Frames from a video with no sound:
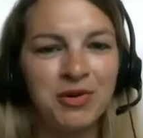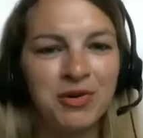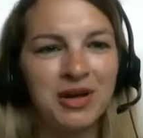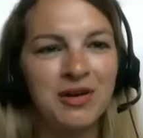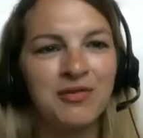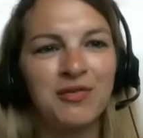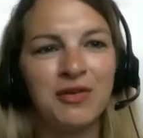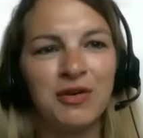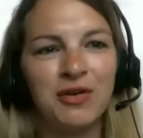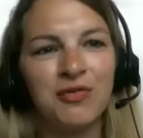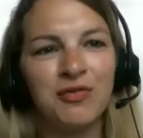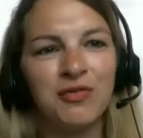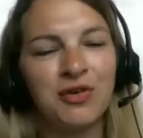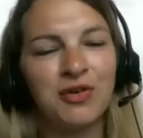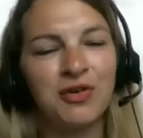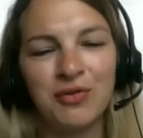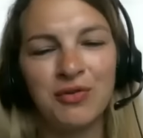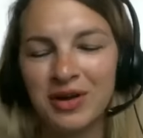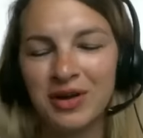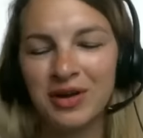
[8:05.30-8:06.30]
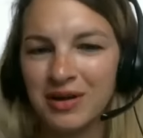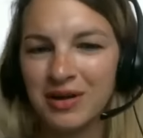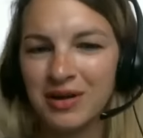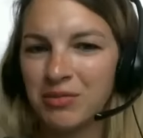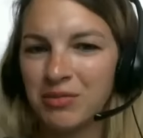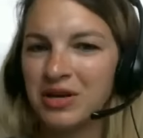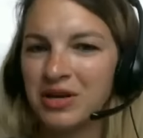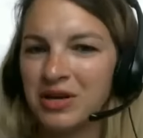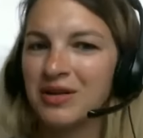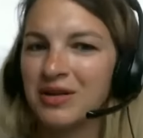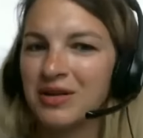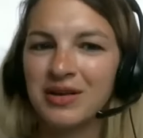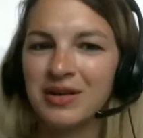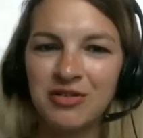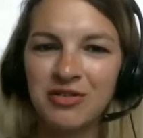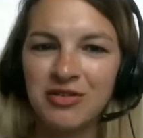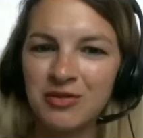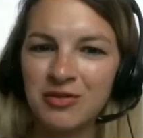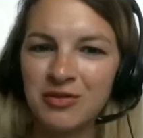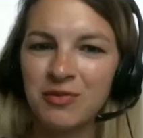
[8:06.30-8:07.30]
get a feel for you like
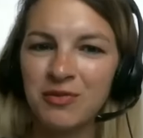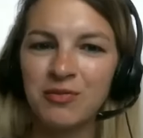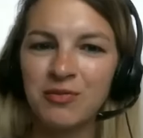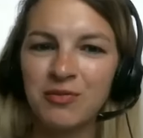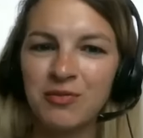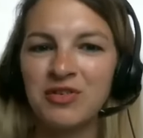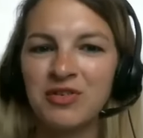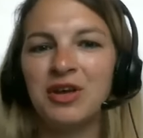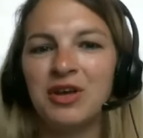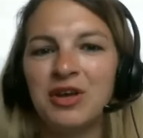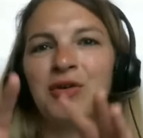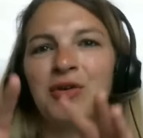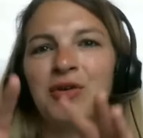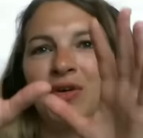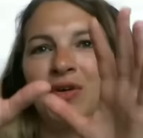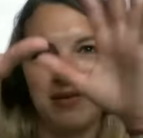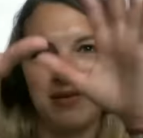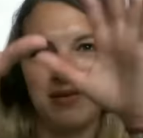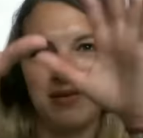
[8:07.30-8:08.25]
immediately just from seeing you like